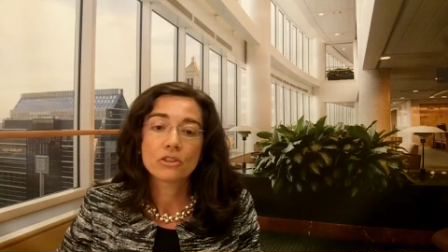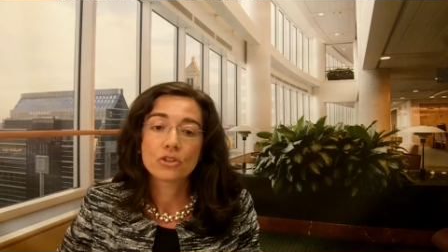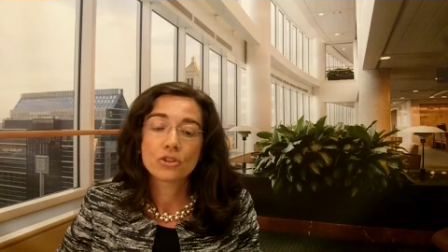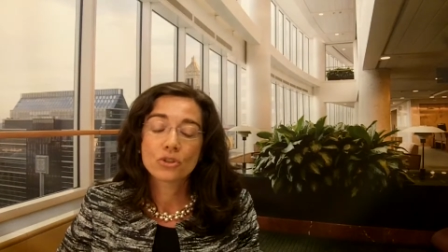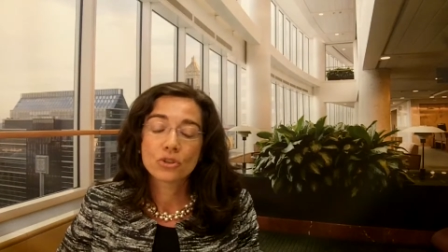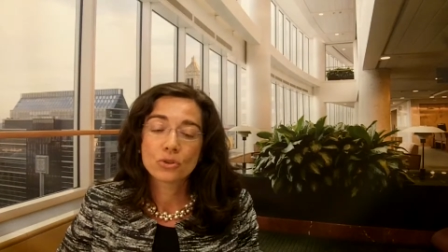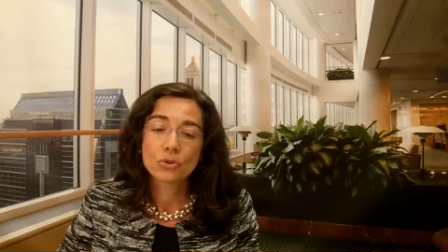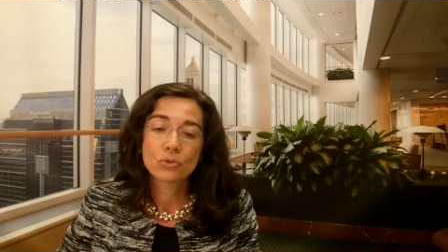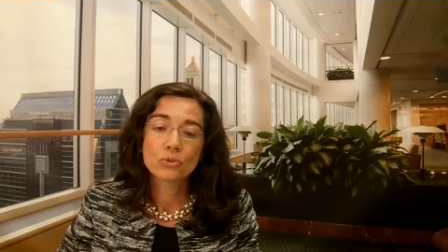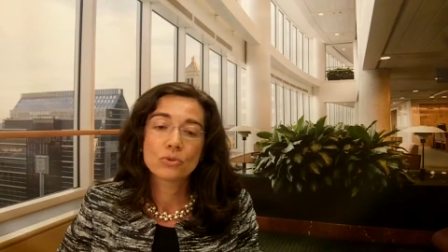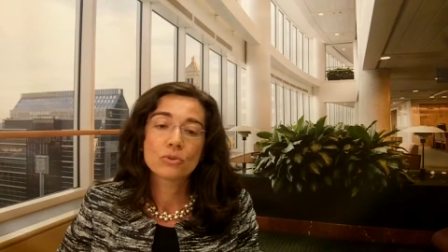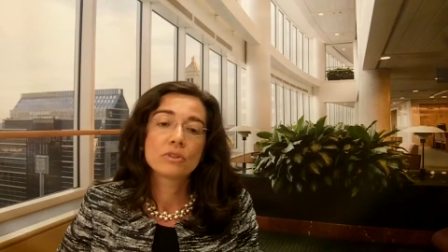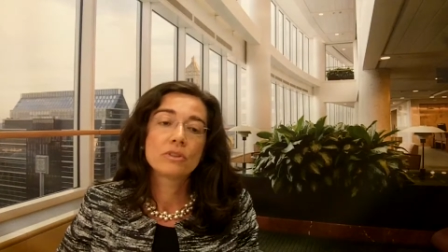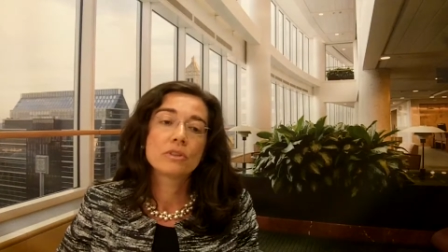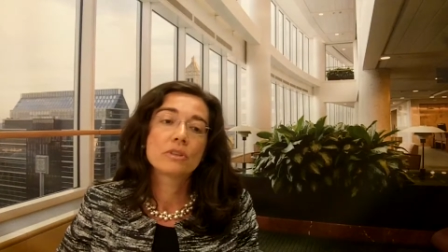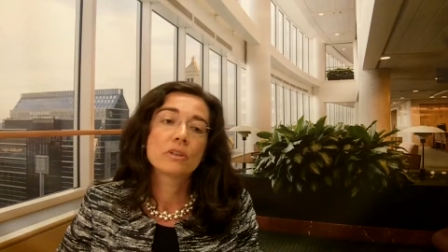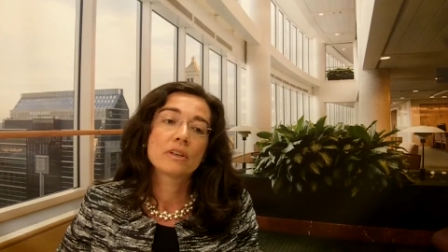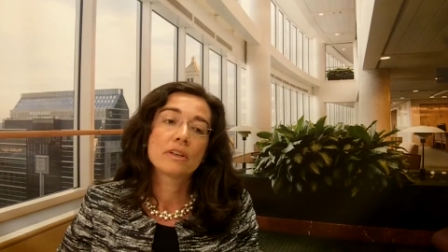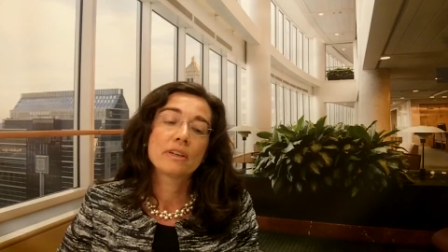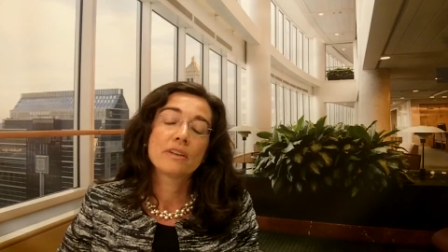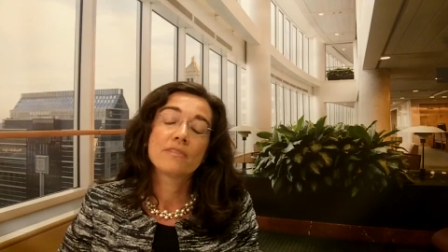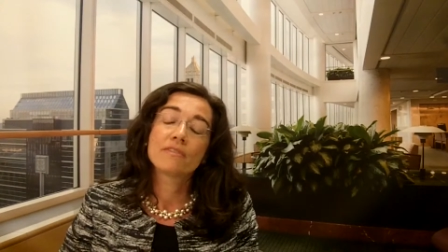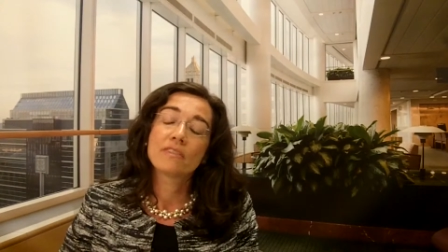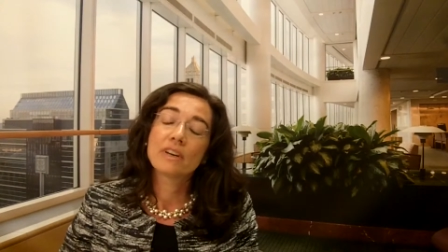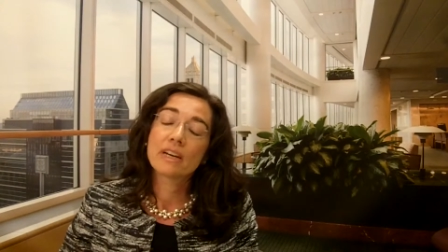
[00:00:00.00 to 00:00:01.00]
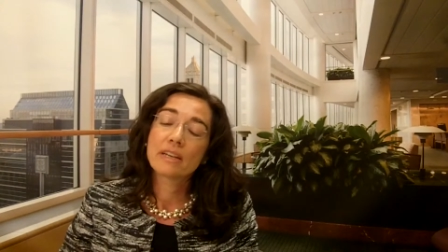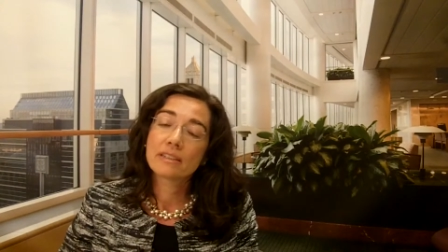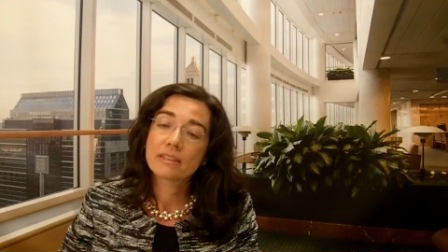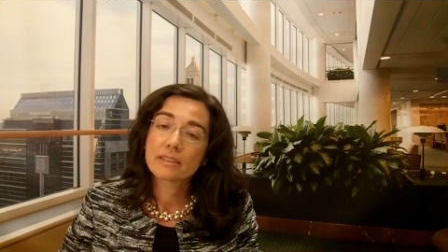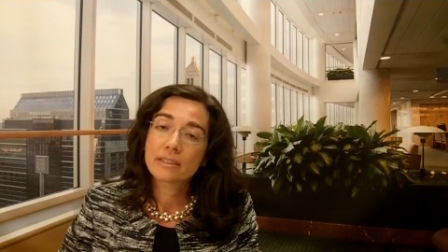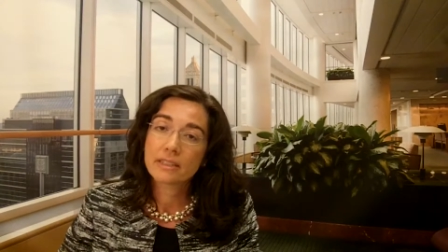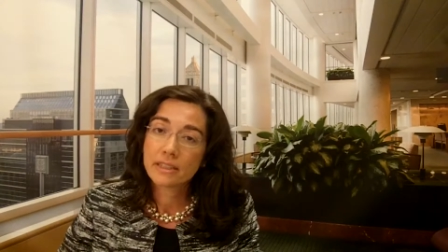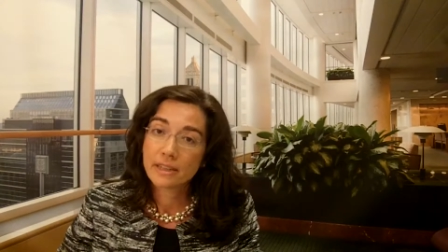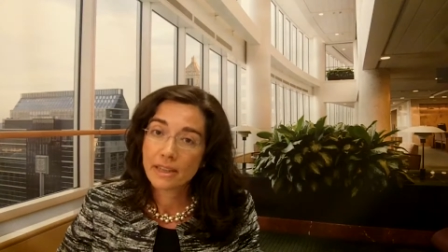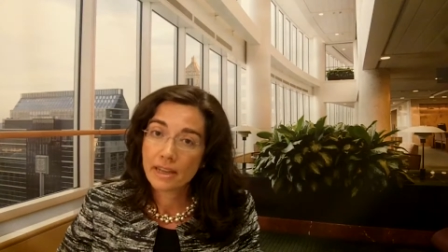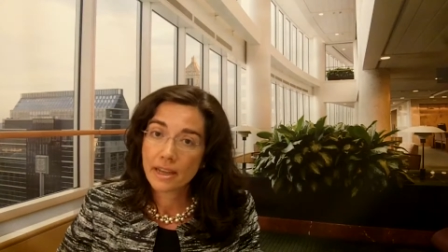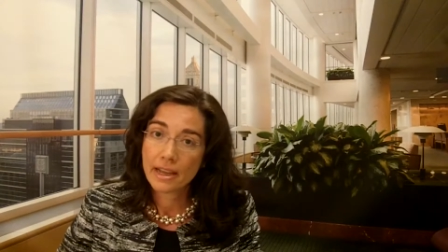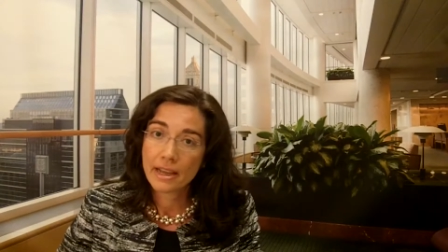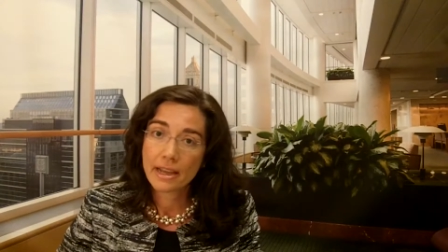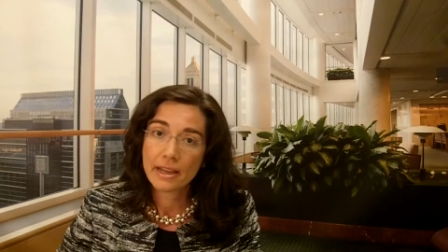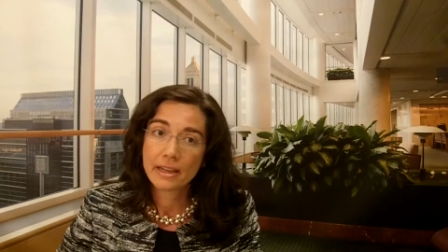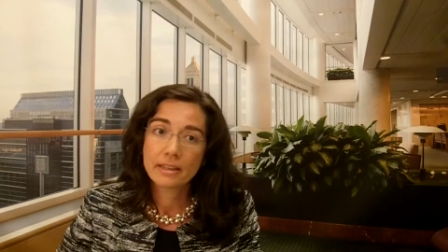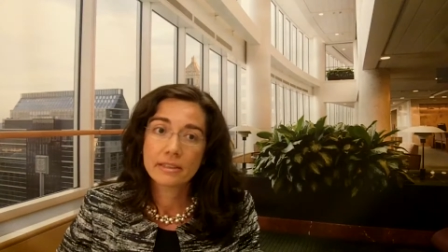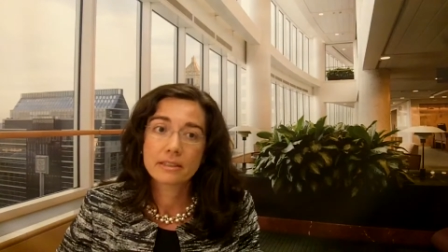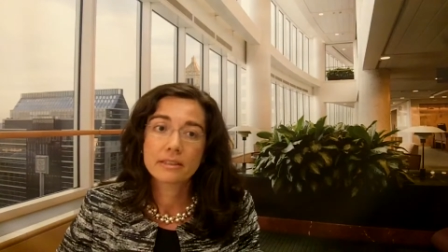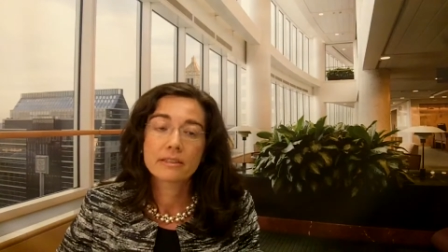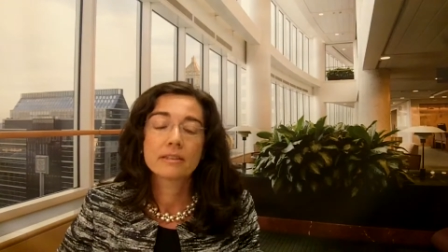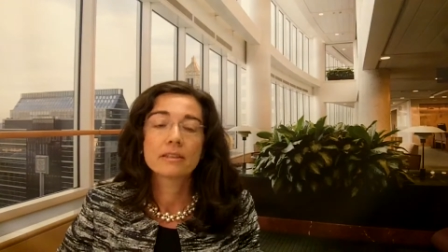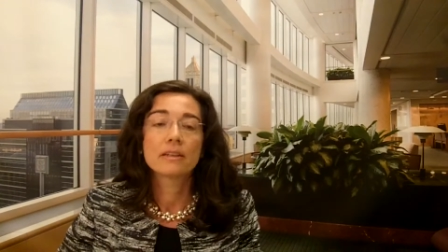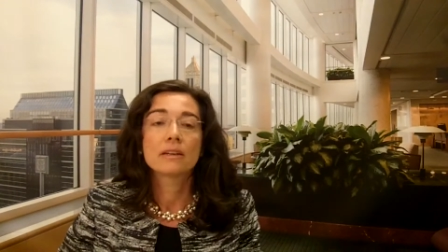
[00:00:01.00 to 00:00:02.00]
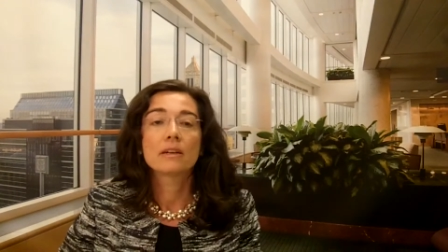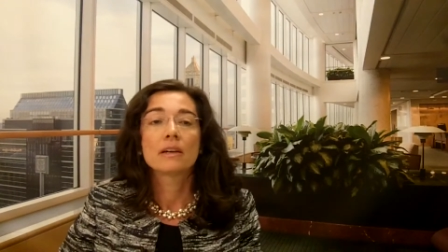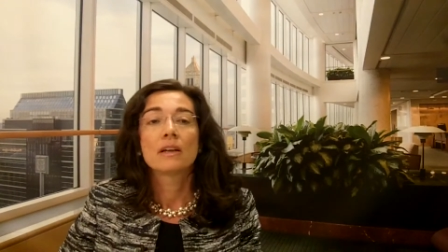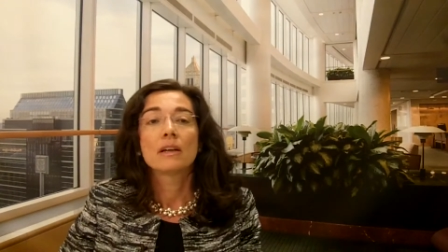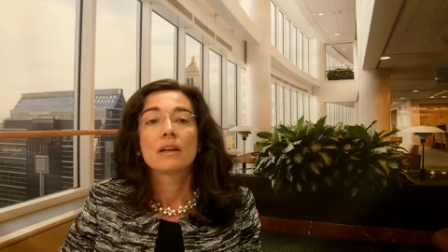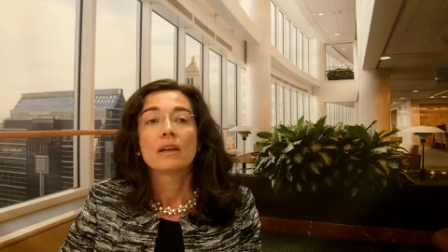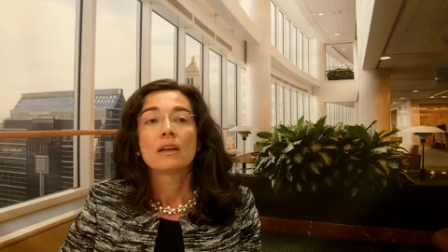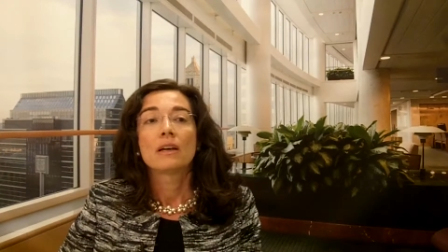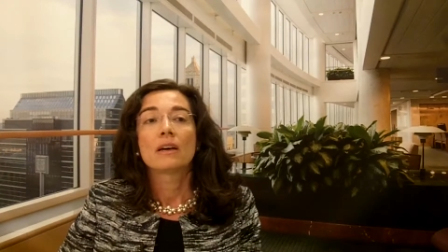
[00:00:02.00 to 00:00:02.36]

should investigate uh,